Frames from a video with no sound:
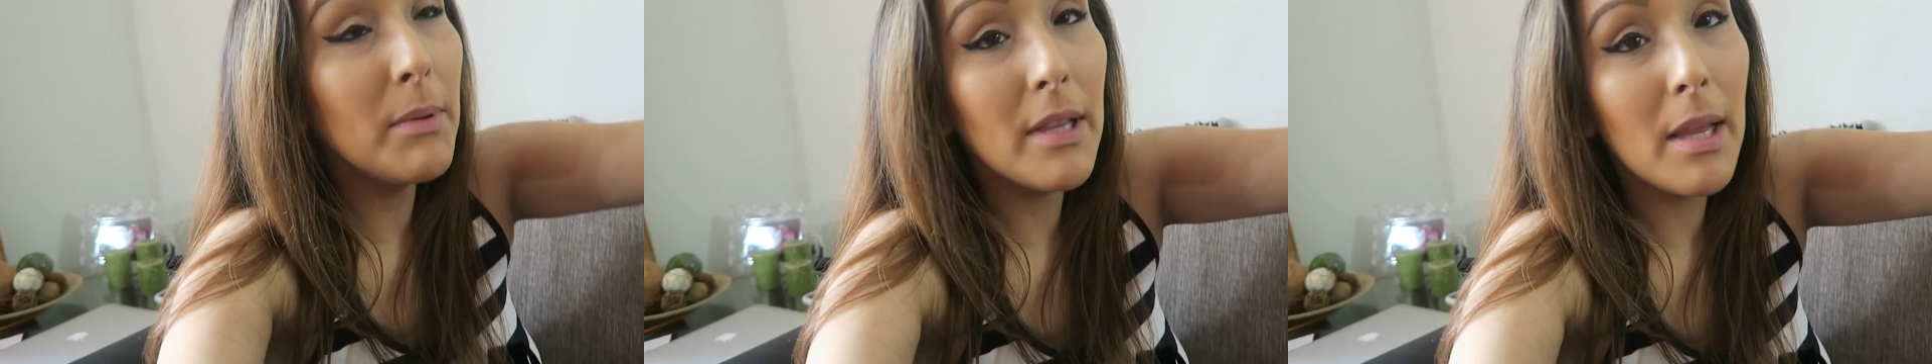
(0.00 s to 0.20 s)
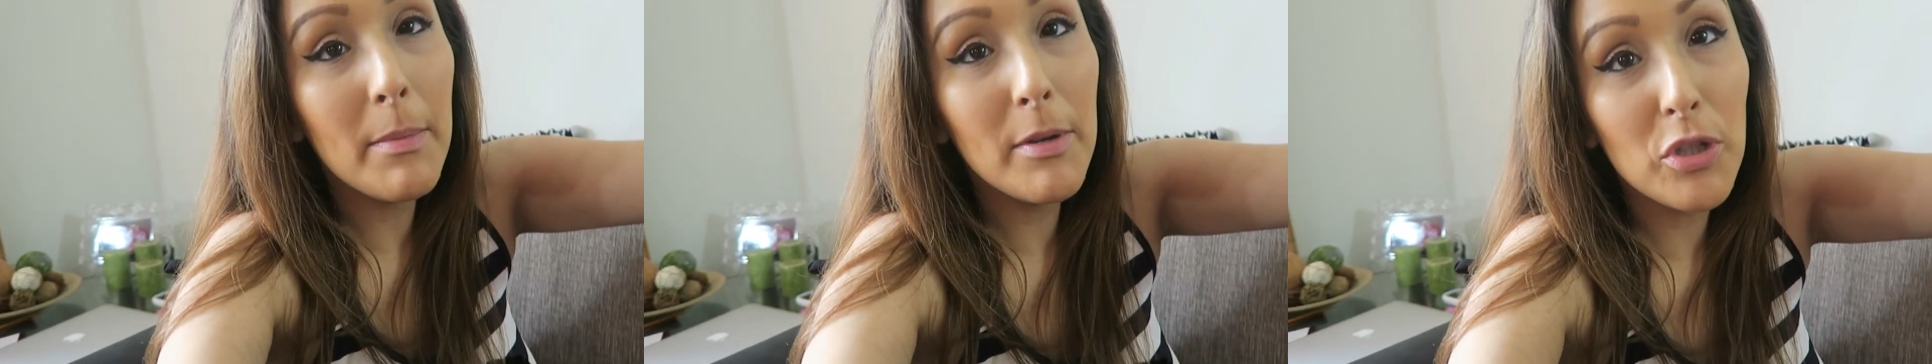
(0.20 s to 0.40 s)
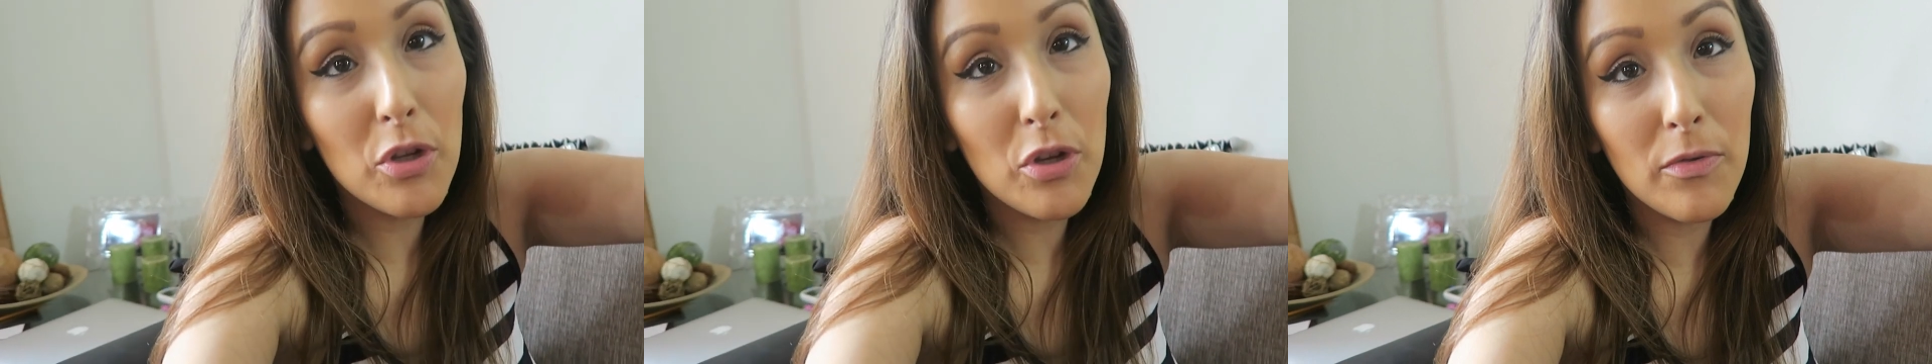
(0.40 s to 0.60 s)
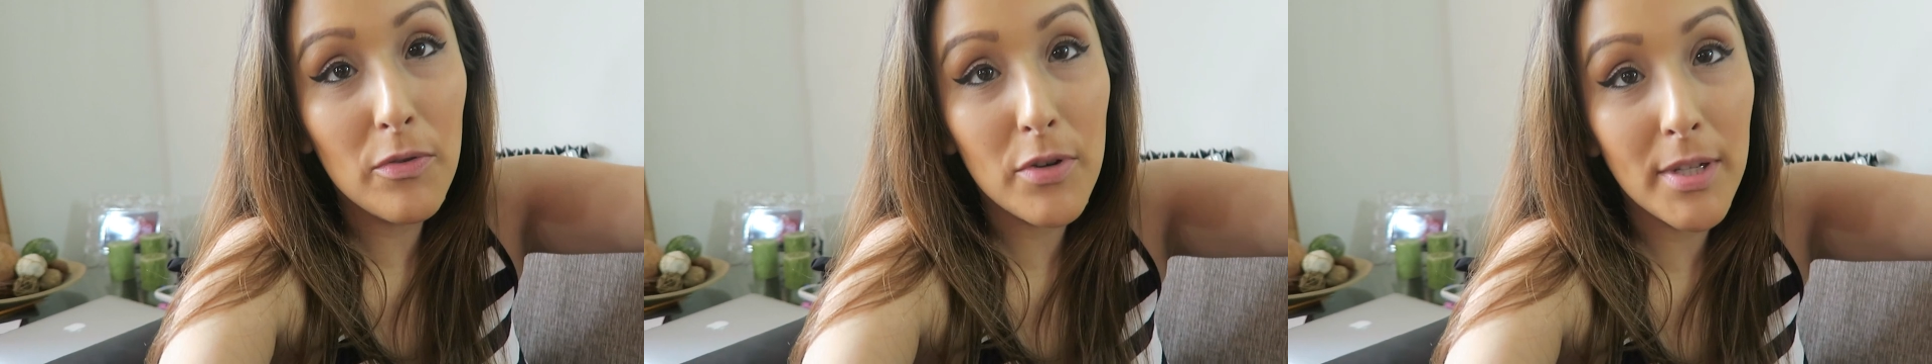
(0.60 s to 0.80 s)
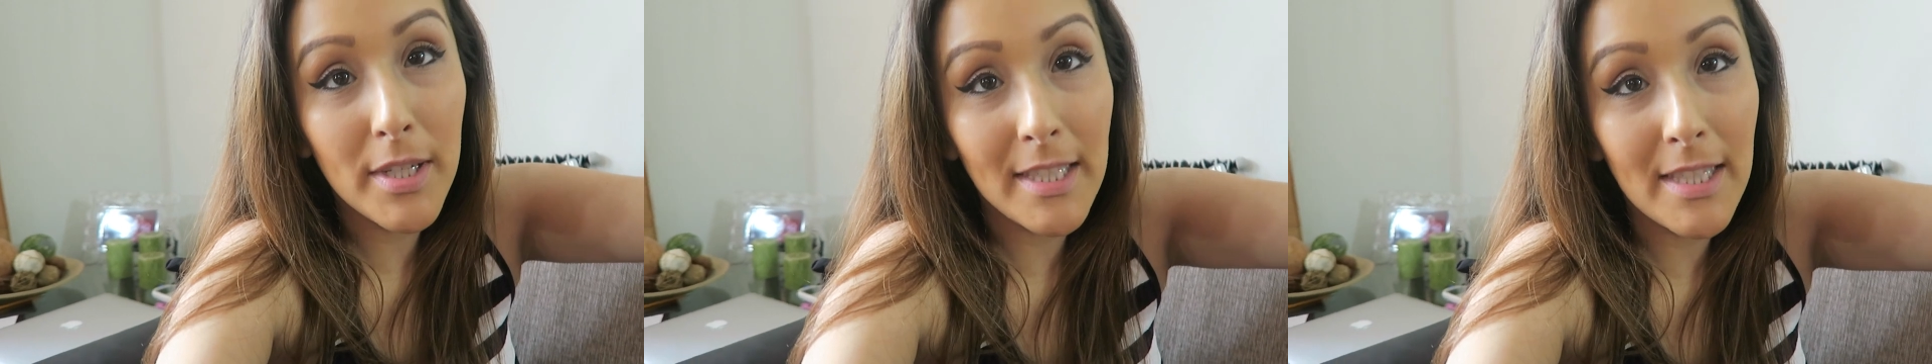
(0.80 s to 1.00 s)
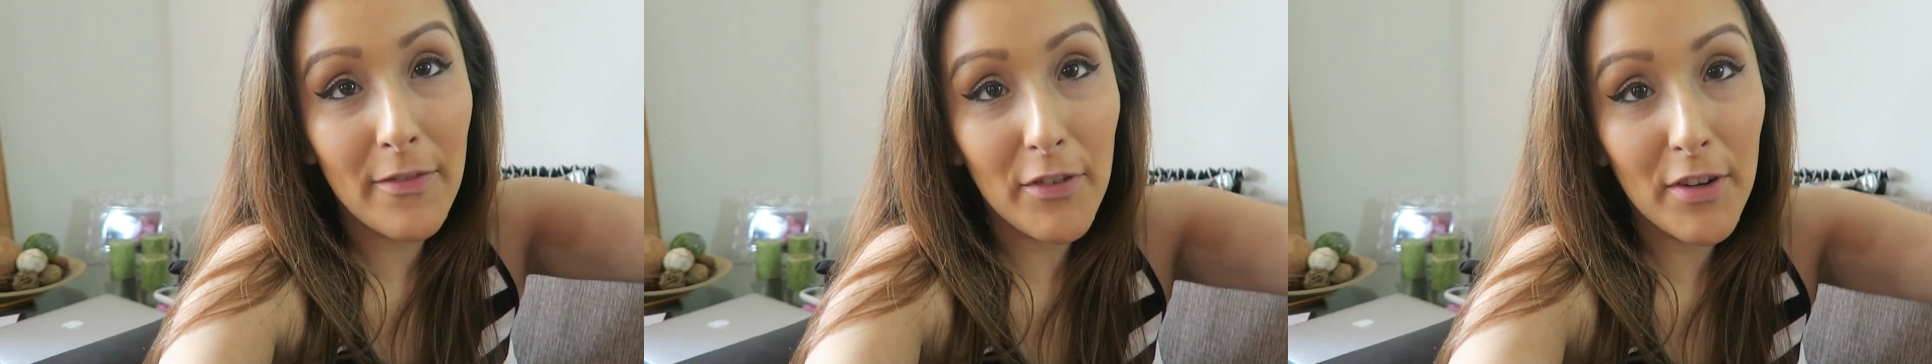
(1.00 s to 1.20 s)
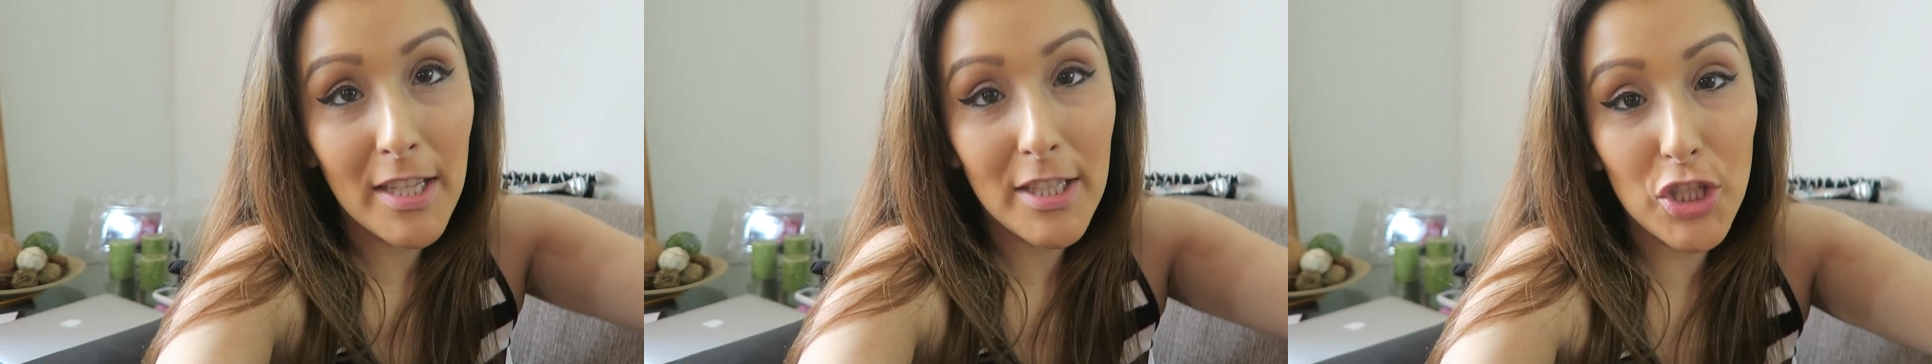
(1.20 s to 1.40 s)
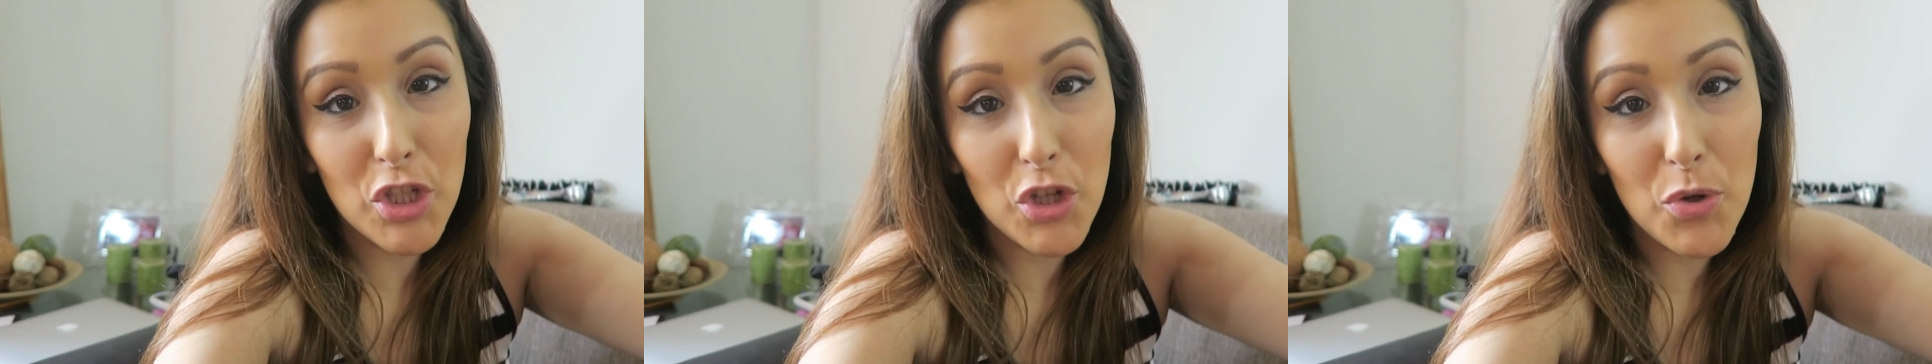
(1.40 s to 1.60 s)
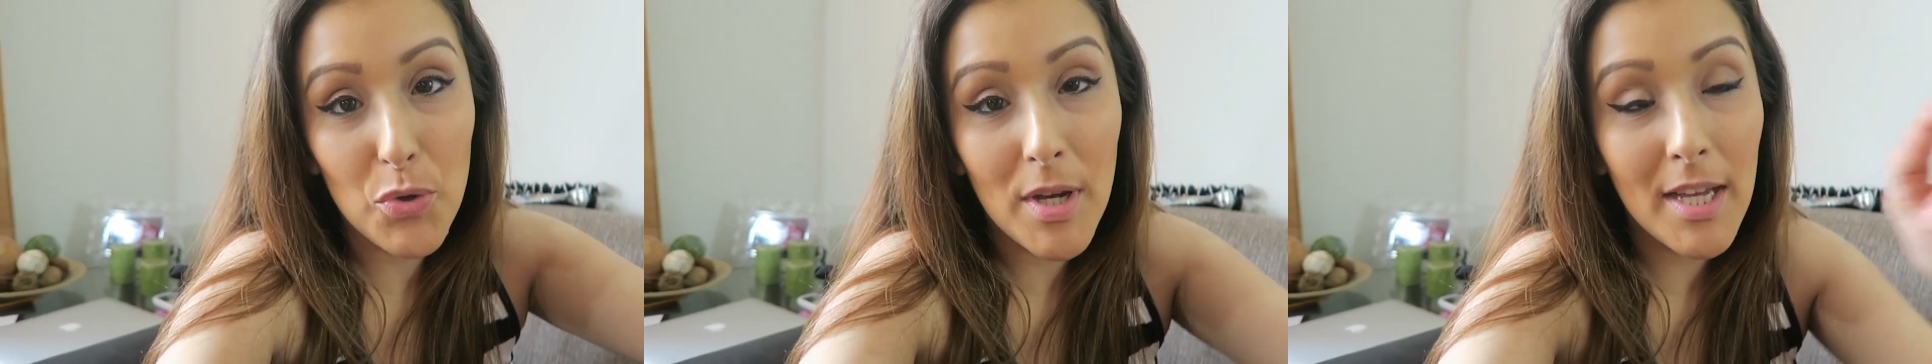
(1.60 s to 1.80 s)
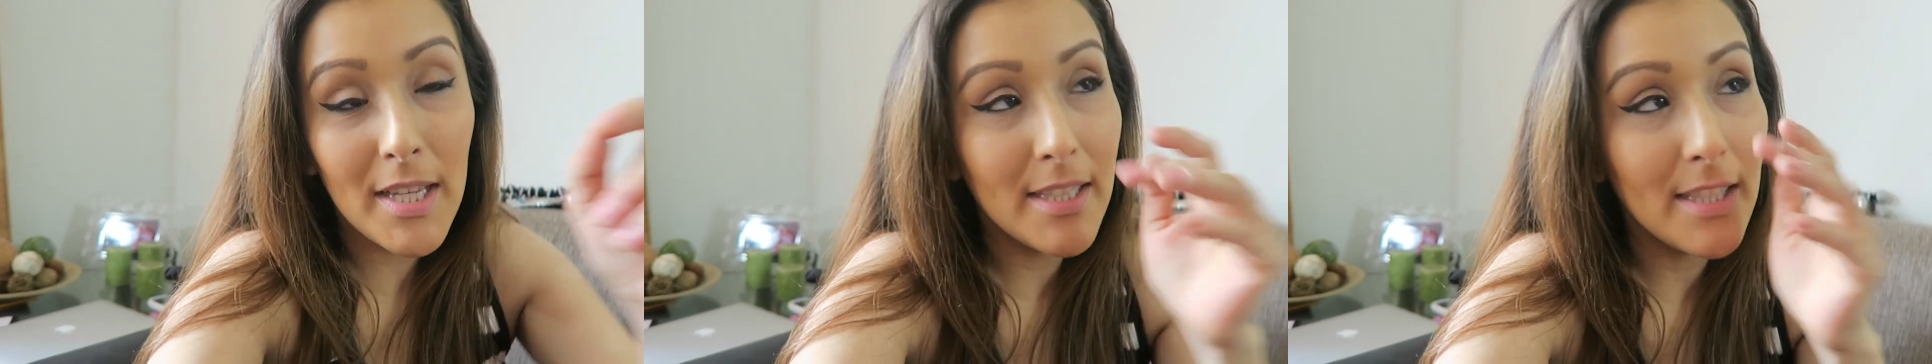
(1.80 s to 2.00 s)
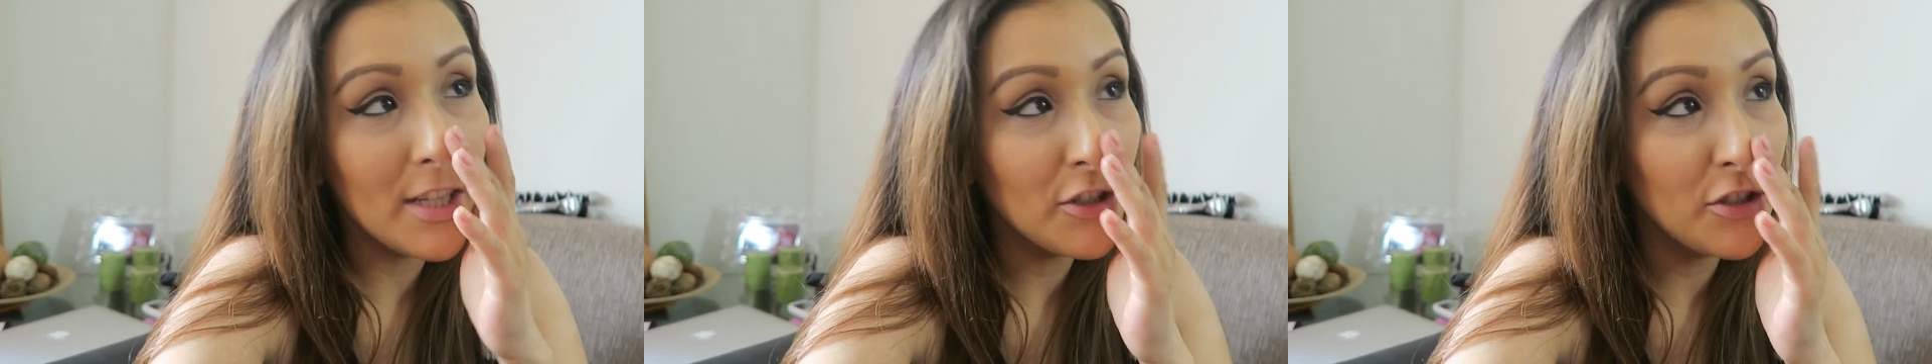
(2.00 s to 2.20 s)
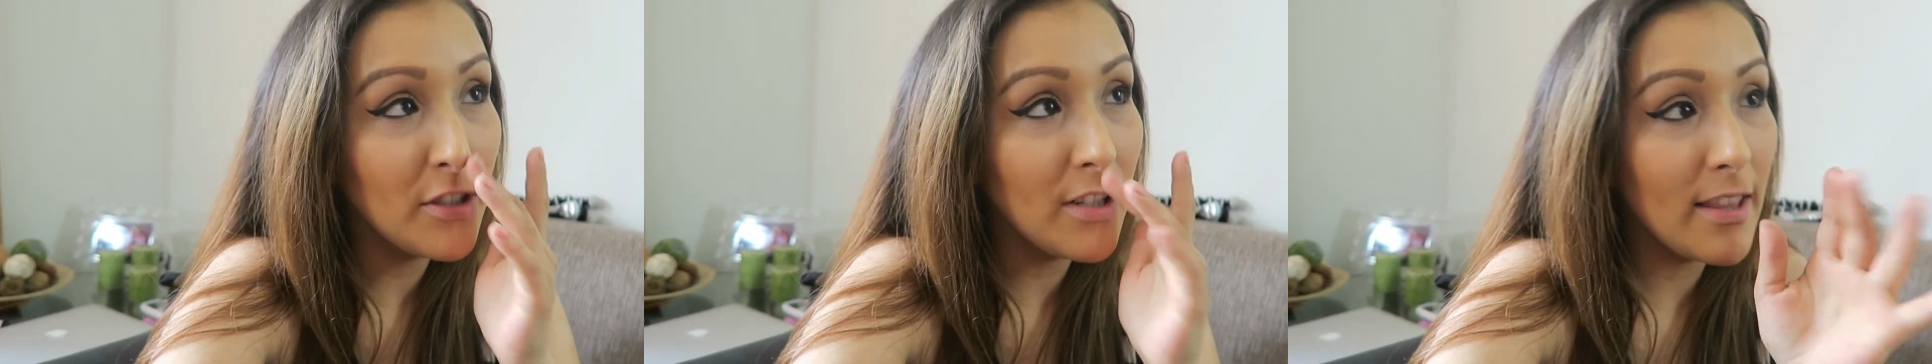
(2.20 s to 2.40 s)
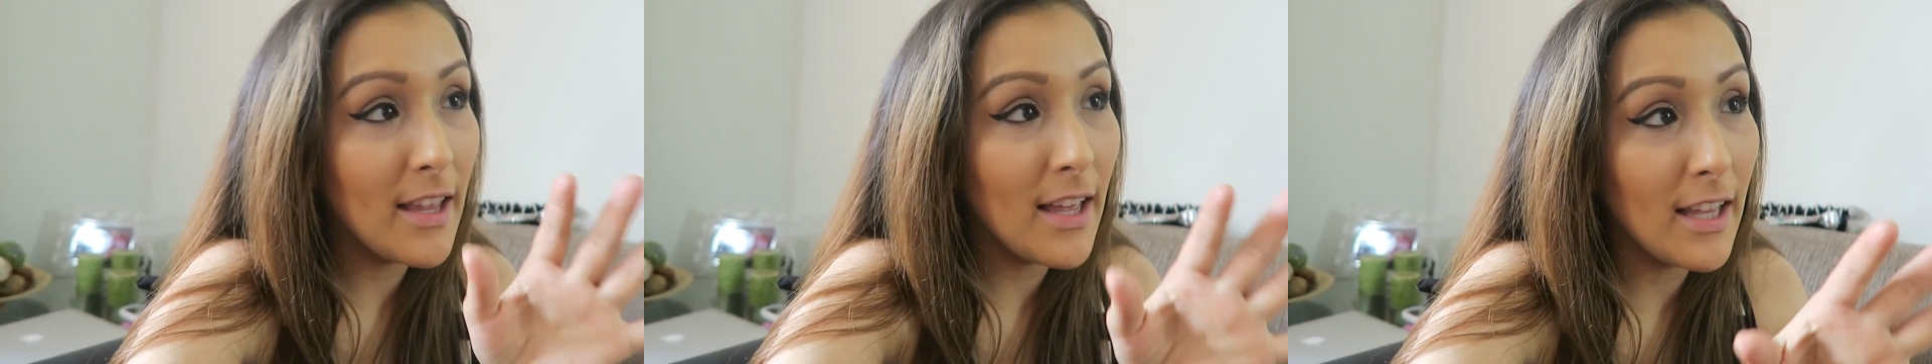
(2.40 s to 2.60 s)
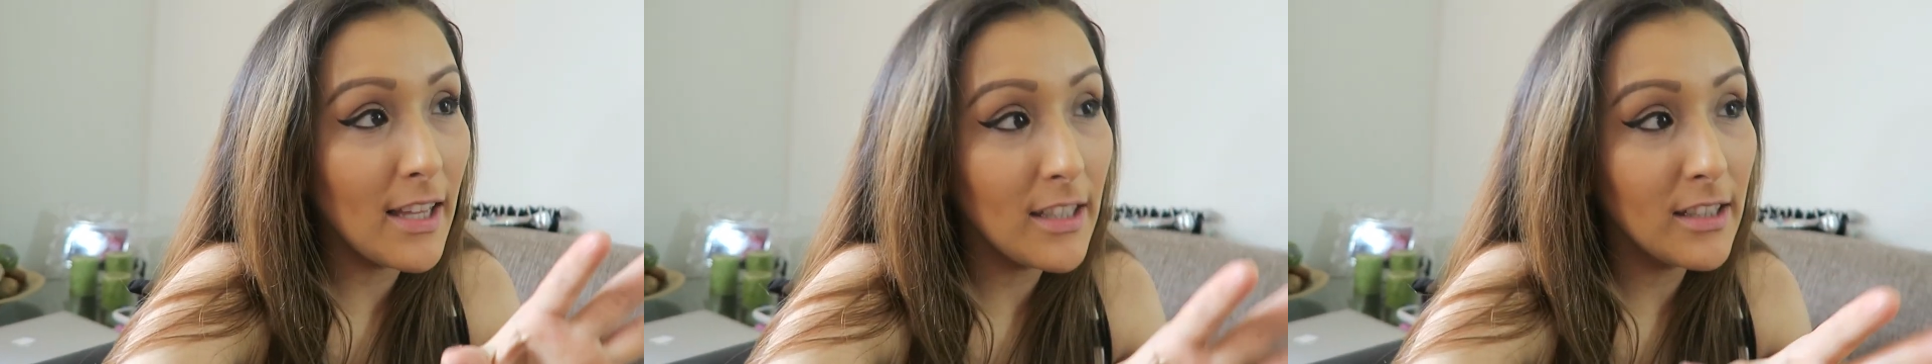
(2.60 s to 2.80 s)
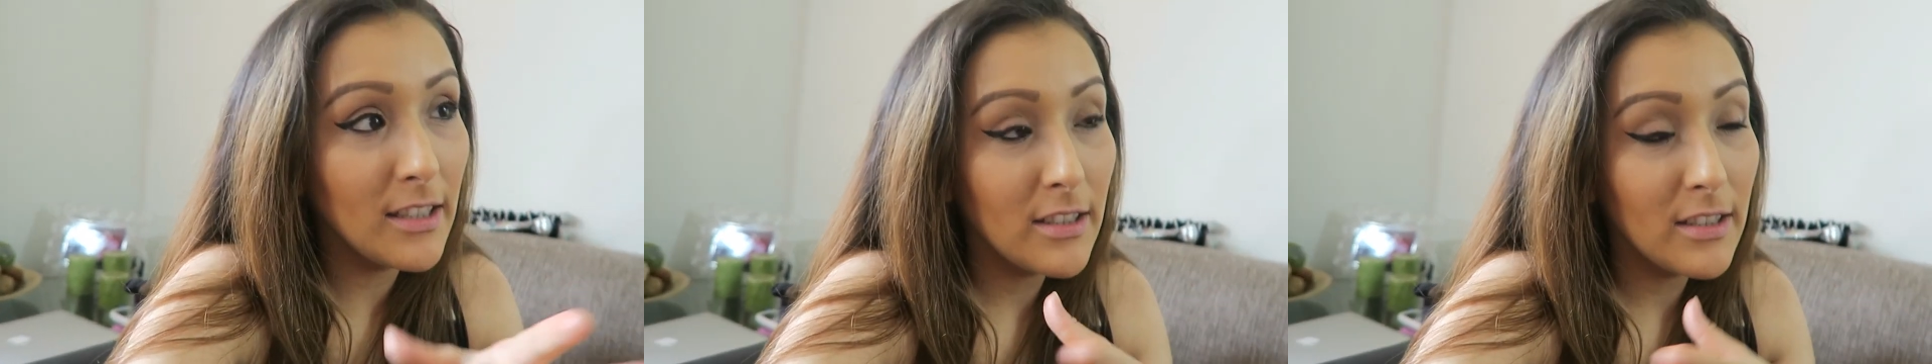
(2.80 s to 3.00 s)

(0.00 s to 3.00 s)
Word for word: but let me show you real quick because I forgot to show you guys yesterday that,